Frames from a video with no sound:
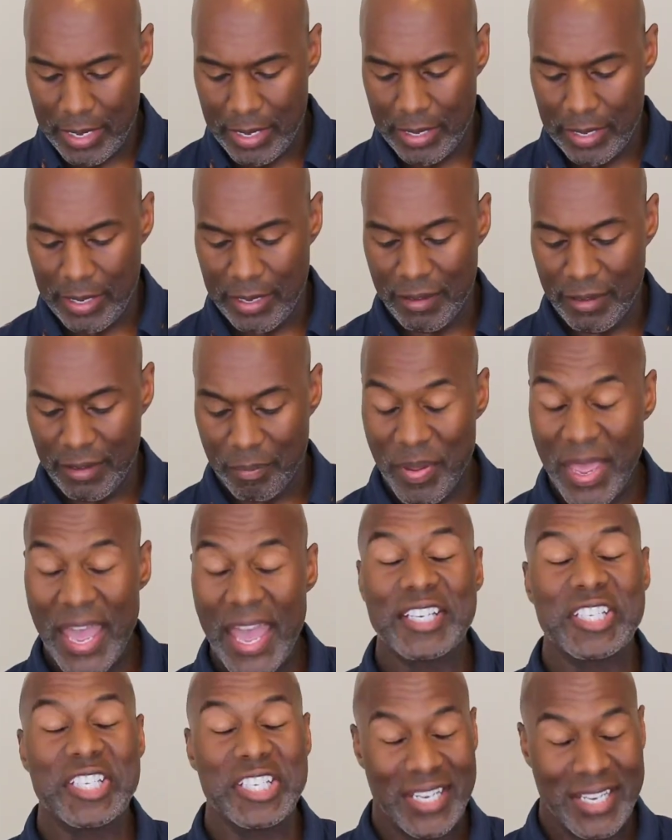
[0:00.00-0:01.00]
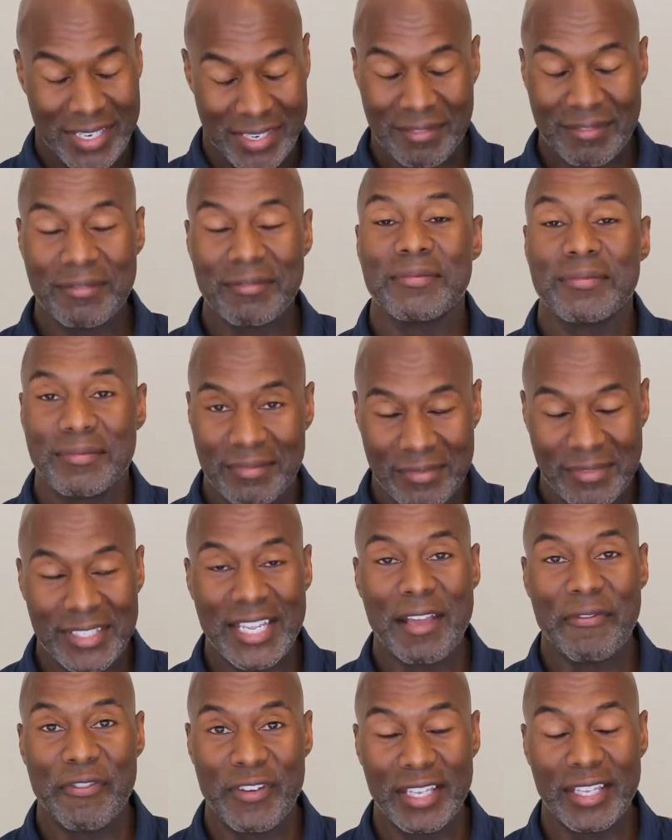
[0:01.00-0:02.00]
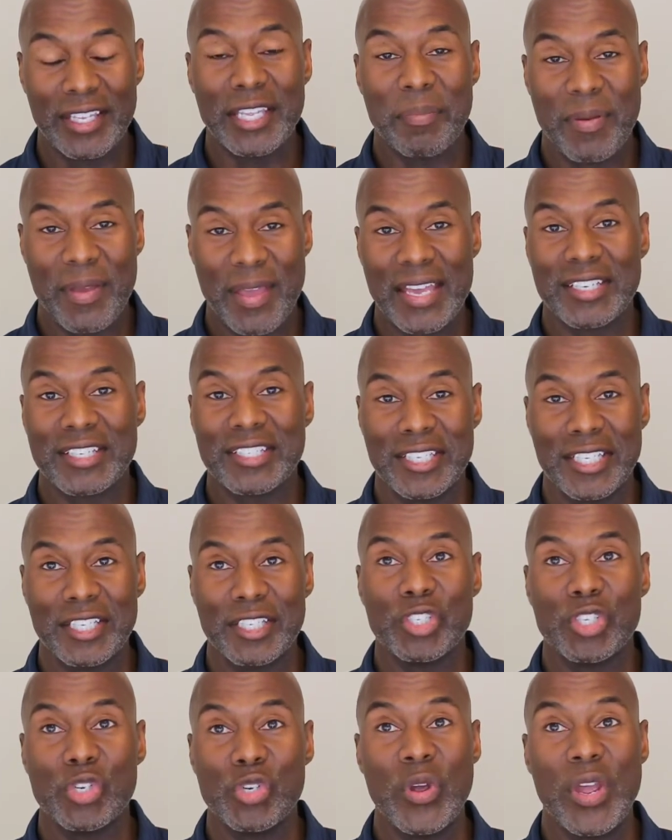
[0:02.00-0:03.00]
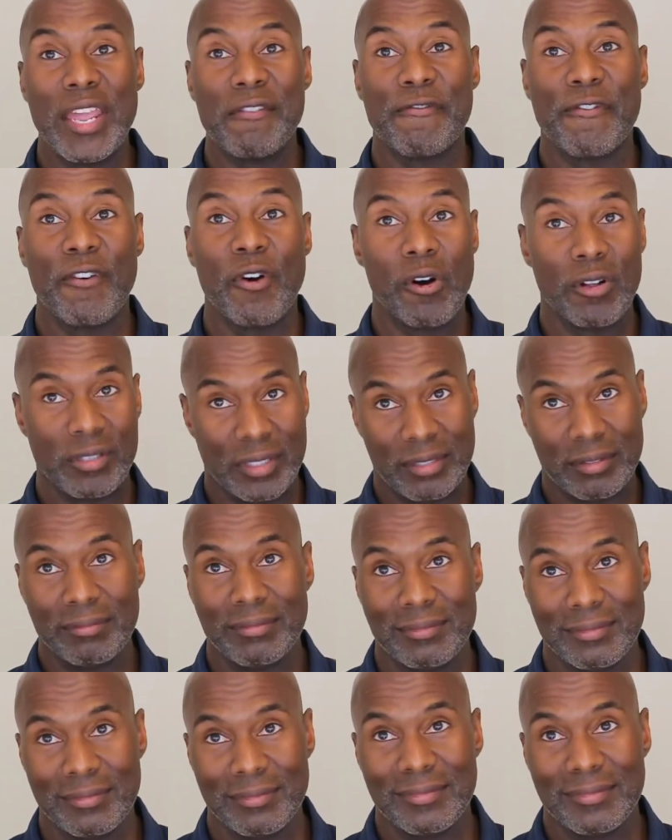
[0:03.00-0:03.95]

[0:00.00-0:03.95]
Passionate, definitely passionate to a fault.